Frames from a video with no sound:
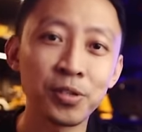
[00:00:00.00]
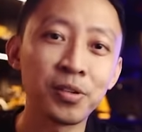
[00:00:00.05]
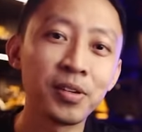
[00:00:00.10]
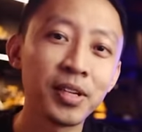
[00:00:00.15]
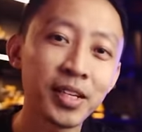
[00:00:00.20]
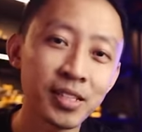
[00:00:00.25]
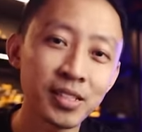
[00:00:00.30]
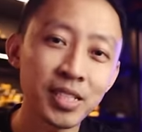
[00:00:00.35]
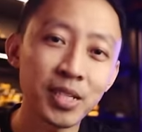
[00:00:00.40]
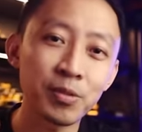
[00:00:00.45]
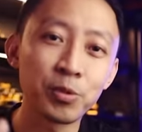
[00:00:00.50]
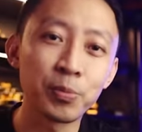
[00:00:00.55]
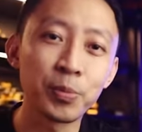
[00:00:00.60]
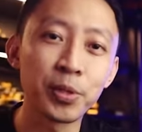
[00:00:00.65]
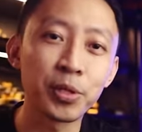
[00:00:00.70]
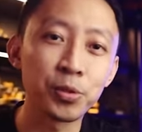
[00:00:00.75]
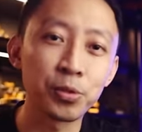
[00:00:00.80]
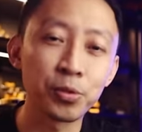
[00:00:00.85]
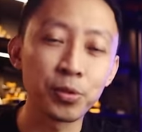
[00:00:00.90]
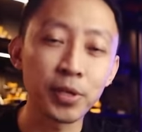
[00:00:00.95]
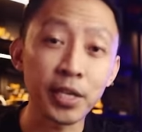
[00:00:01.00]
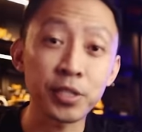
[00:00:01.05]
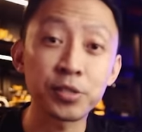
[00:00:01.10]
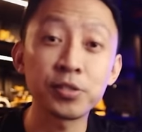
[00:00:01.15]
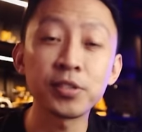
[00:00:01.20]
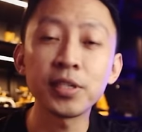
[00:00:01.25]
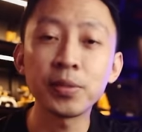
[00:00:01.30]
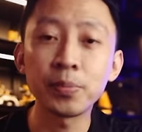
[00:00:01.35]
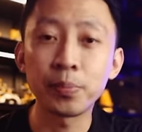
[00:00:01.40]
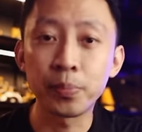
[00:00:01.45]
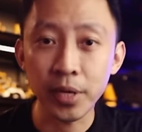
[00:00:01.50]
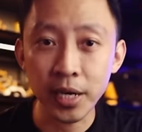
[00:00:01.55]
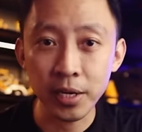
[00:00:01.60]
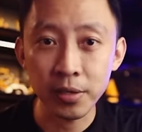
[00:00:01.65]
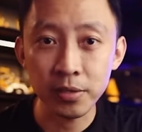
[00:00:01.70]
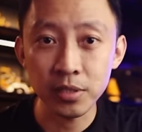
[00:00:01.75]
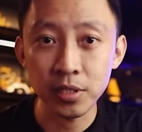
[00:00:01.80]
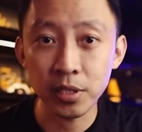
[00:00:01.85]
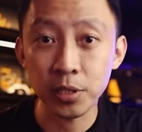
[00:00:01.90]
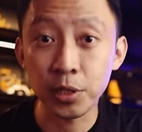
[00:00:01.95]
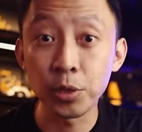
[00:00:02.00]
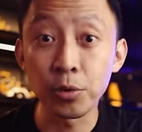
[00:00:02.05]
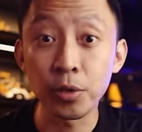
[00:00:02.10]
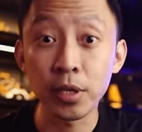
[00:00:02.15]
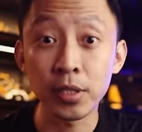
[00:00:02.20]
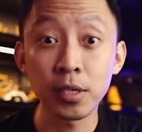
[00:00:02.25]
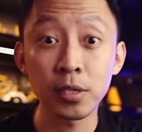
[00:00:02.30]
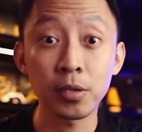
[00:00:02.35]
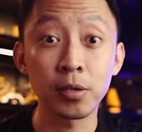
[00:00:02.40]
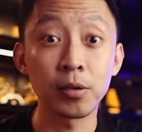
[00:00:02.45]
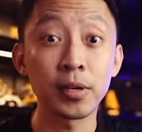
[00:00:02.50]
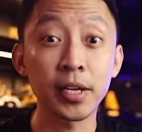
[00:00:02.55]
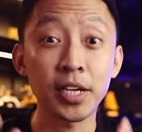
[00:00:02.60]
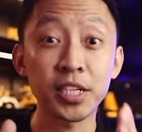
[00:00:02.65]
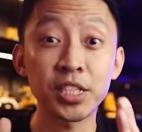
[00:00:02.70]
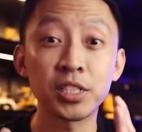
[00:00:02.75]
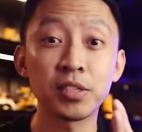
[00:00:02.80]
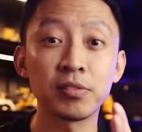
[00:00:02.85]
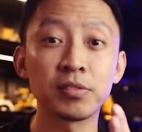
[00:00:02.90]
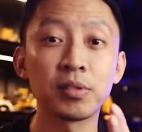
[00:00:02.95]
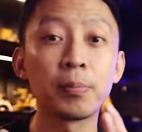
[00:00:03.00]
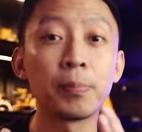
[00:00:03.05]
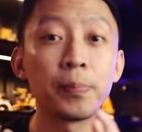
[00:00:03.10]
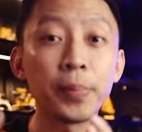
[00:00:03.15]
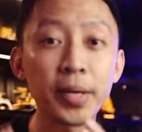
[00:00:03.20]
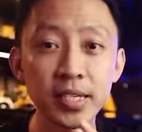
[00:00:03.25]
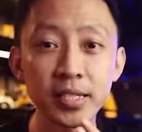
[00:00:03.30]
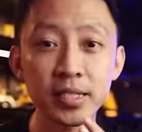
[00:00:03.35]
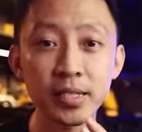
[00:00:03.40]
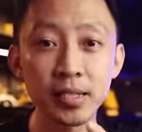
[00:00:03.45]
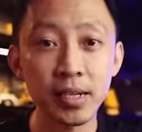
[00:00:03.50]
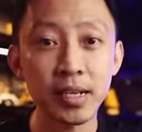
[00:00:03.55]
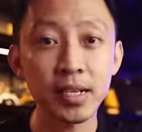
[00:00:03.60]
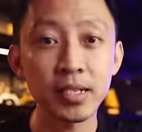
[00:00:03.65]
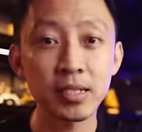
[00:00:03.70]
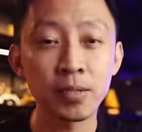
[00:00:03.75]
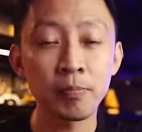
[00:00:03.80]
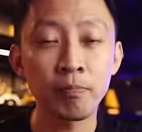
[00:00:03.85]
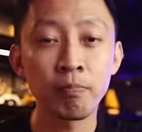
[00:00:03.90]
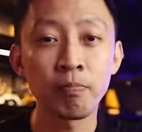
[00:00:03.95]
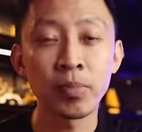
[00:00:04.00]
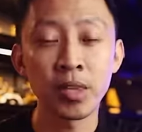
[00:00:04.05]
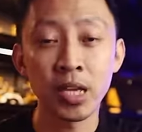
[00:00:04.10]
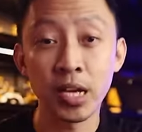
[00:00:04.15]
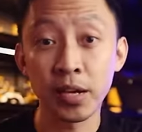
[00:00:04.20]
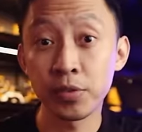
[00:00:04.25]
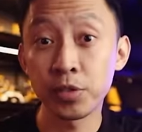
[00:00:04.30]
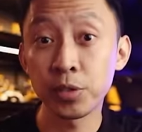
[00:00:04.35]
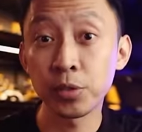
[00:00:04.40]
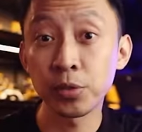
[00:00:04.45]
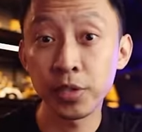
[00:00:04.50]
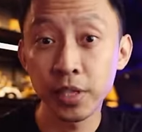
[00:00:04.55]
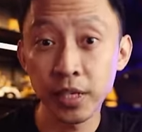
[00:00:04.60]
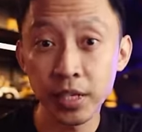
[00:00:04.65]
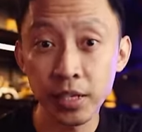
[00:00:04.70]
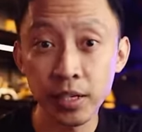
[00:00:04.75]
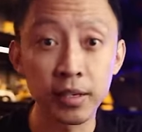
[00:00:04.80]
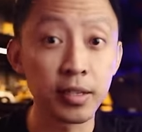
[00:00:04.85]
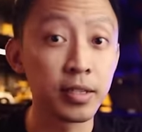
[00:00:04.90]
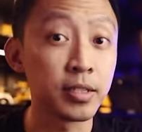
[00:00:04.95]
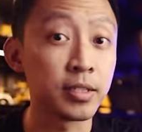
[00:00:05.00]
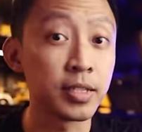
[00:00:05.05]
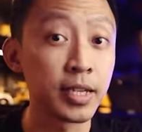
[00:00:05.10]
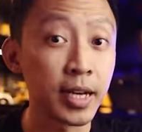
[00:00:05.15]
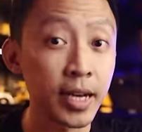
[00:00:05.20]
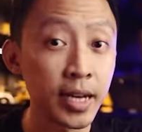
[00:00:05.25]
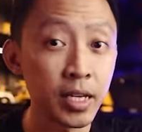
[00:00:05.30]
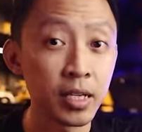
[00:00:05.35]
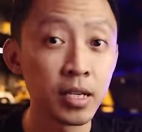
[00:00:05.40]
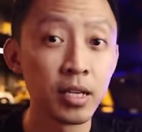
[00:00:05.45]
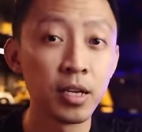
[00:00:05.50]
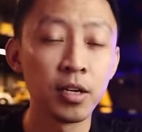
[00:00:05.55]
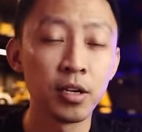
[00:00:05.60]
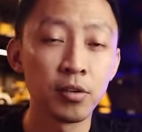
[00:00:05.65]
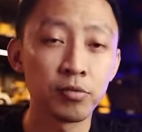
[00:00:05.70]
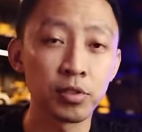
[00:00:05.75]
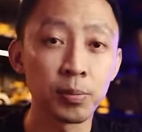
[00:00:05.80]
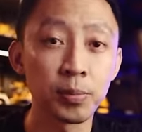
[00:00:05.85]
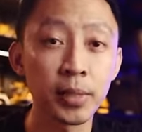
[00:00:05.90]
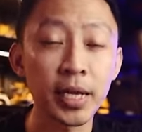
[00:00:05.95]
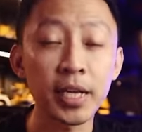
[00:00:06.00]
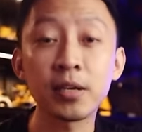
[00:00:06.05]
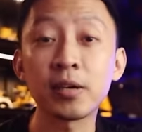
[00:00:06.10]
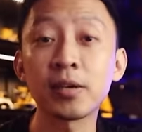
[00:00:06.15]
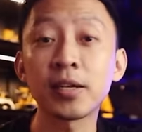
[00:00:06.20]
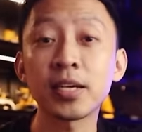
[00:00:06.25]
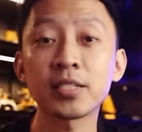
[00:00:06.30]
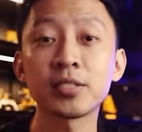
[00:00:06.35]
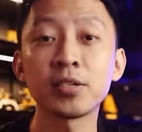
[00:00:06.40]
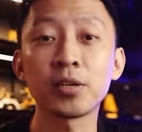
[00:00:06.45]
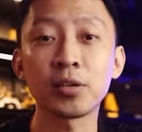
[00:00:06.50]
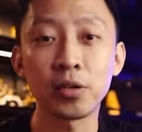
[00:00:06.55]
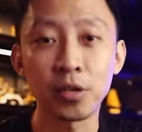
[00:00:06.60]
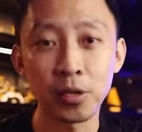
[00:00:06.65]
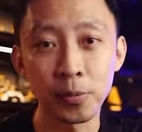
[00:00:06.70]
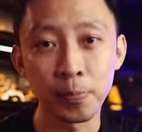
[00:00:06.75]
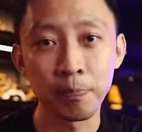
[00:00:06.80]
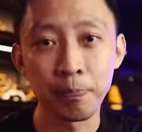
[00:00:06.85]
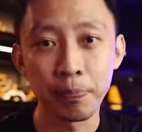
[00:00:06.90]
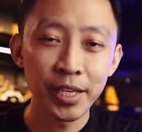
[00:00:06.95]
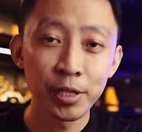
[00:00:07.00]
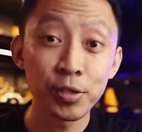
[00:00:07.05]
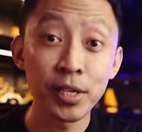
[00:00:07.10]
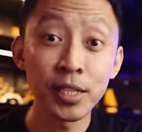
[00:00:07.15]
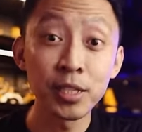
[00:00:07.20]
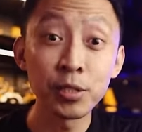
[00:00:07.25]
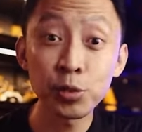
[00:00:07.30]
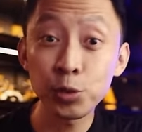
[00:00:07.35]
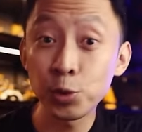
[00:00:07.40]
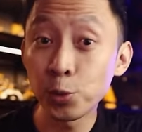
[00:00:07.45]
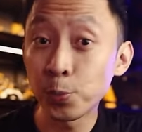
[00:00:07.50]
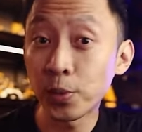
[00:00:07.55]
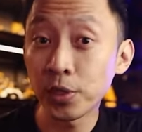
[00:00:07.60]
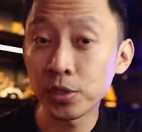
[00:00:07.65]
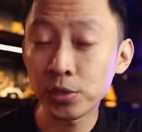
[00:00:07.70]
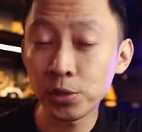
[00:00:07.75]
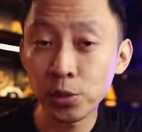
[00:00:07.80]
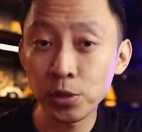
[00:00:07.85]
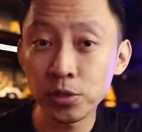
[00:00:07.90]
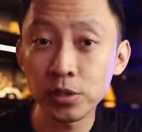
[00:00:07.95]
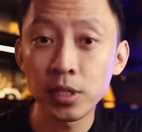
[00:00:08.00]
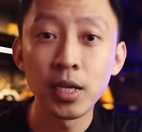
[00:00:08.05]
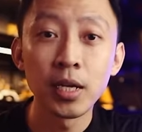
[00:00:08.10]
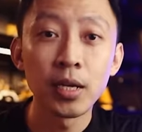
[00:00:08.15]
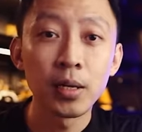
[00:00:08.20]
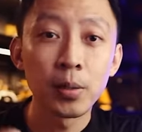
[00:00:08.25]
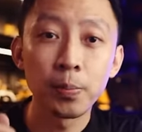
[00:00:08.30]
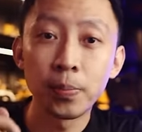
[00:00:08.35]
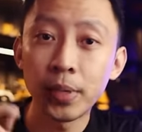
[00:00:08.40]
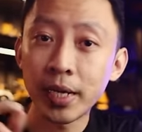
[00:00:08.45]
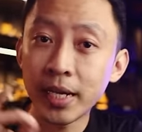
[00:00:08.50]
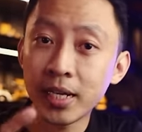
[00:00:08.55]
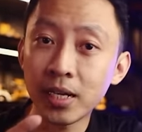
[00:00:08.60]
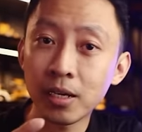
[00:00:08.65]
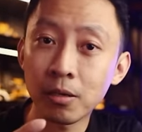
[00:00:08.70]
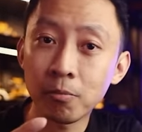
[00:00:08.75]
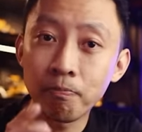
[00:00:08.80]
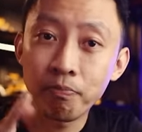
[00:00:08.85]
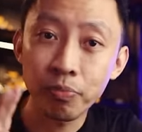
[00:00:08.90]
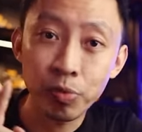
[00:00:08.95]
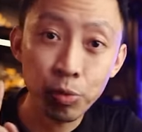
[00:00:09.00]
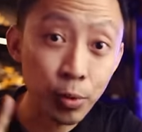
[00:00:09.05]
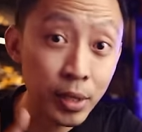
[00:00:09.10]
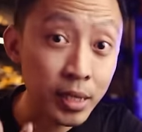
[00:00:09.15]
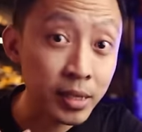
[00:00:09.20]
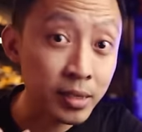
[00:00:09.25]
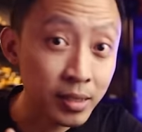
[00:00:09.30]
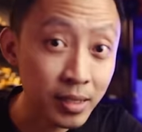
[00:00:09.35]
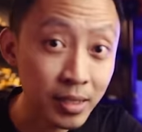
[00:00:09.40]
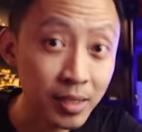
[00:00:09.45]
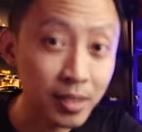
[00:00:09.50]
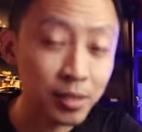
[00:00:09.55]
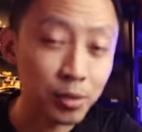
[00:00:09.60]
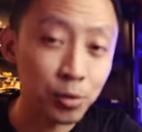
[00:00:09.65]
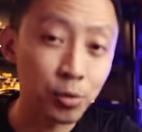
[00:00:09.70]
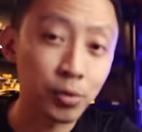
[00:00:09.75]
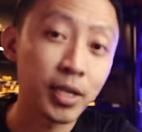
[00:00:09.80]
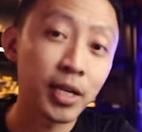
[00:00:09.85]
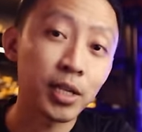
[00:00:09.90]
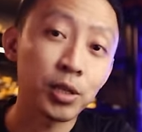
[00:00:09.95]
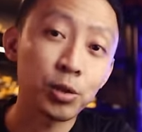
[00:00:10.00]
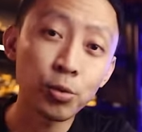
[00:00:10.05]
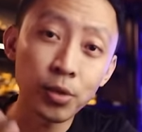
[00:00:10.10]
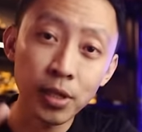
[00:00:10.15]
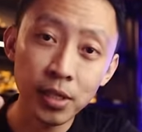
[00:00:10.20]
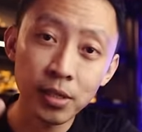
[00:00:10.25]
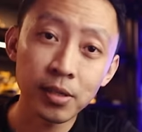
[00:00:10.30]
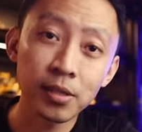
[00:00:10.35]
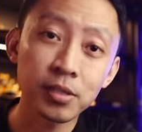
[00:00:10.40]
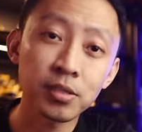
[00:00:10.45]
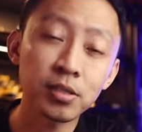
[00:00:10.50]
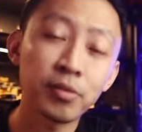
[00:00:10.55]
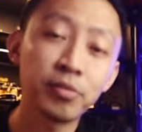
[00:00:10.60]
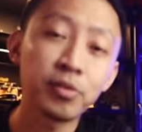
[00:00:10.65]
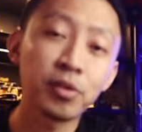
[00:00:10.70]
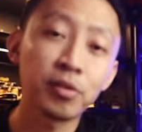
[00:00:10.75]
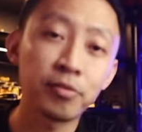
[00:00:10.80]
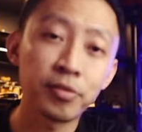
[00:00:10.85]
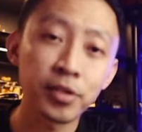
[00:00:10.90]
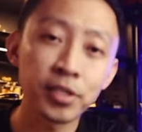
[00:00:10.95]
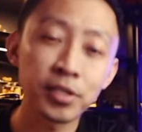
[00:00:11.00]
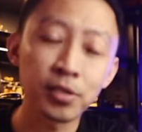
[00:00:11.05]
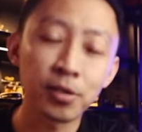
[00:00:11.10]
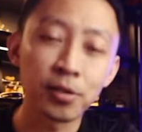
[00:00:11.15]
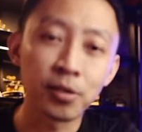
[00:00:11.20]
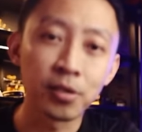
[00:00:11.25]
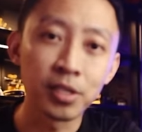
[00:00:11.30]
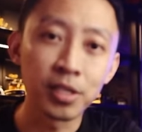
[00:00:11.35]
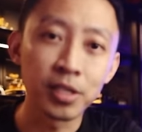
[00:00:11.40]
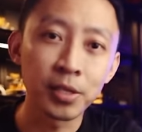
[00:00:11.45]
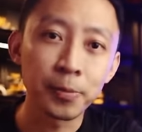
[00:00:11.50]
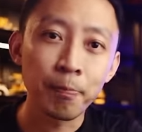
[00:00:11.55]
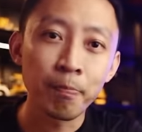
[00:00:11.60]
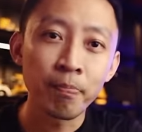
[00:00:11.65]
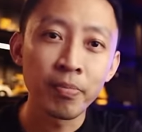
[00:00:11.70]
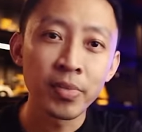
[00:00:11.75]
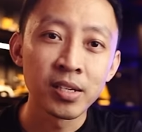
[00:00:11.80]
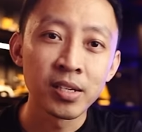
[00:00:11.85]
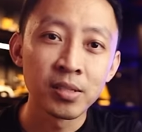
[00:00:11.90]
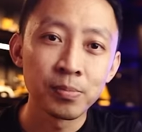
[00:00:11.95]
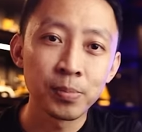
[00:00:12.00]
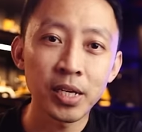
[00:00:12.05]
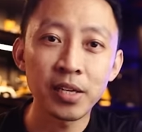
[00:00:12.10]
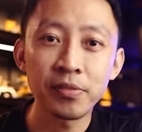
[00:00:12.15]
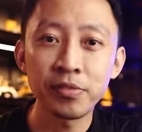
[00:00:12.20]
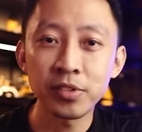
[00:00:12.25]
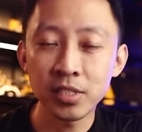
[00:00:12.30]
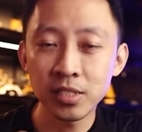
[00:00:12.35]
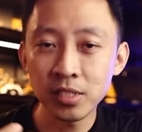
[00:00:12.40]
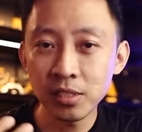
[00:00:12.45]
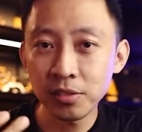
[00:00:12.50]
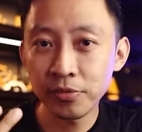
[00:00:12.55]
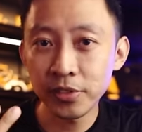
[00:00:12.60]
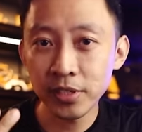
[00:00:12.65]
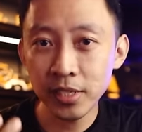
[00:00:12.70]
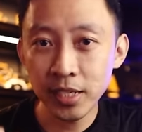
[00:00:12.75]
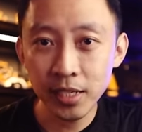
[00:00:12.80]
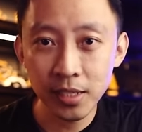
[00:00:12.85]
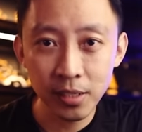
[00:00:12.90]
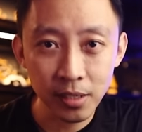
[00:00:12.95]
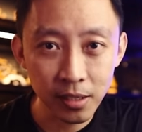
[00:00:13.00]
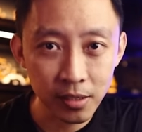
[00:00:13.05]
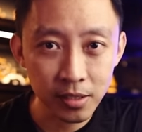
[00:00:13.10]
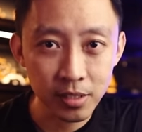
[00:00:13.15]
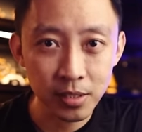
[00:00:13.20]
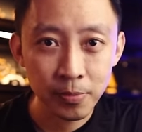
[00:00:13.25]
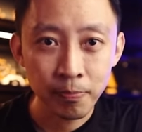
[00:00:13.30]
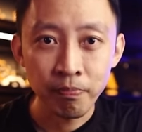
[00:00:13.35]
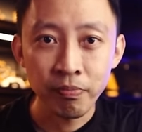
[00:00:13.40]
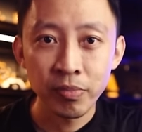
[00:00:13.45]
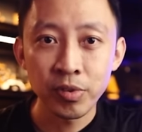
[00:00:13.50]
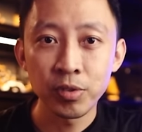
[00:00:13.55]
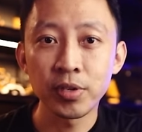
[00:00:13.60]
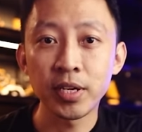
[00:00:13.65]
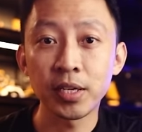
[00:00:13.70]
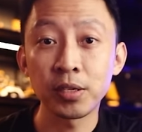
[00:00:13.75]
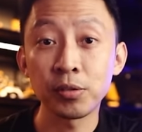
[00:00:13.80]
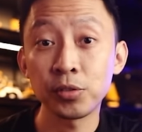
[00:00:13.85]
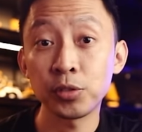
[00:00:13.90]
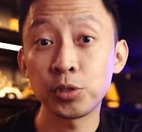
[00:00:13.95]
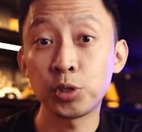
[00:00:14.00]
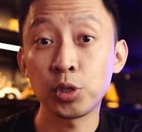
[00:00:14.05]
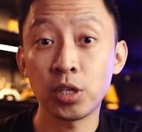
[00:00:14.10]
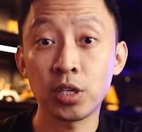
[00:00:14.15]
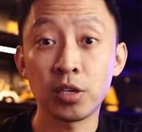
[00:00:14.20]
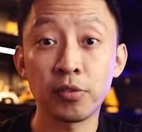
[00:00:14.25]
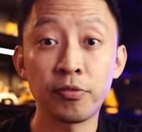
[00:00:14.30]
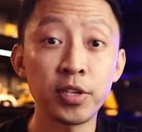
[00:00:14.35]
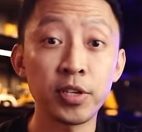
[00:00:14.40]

your next step will be to actually browse a curated collection of the best lights I've shown here in this guide from nitecorelights.com. You can use coupon code BLACKOUT20 to get $20 off your first order. But if you're still feeling lost, you can also join our